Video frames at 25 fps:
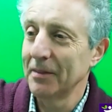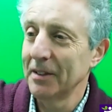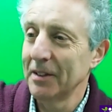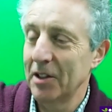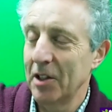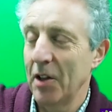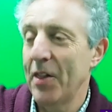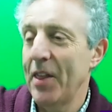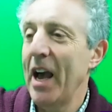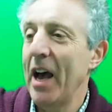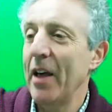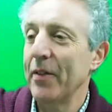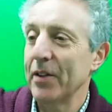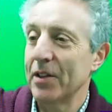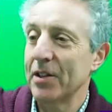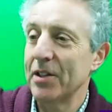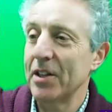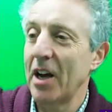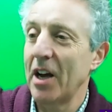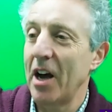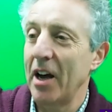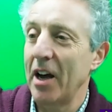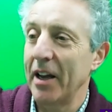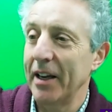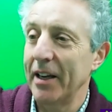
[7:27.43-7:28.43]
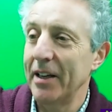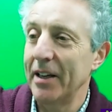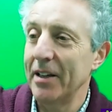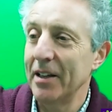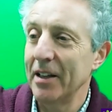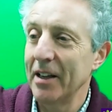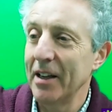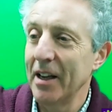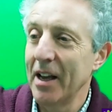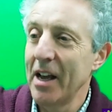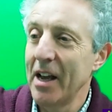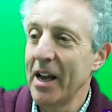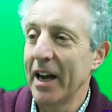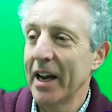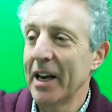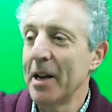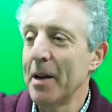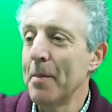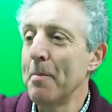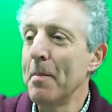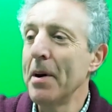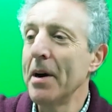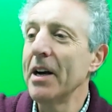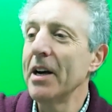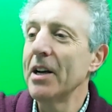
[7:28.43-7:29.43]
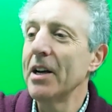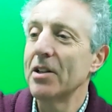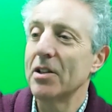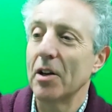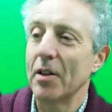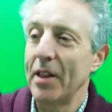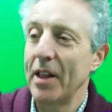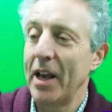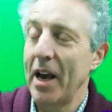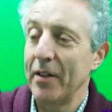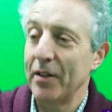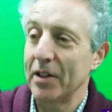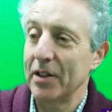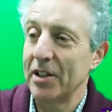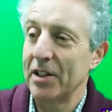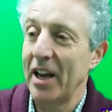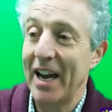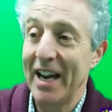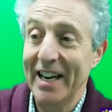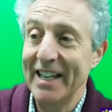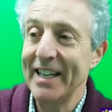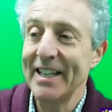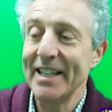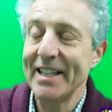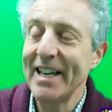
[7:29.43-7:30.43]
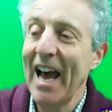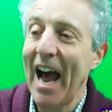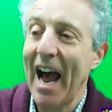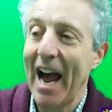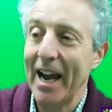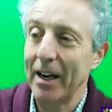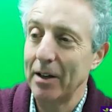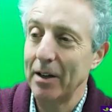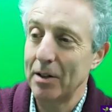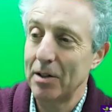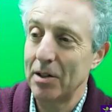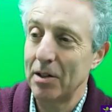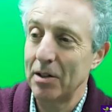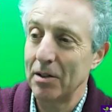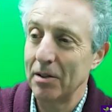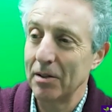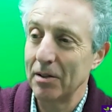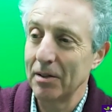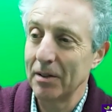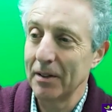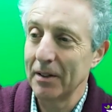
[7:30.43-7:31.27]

to the other side and emerge at the other side intact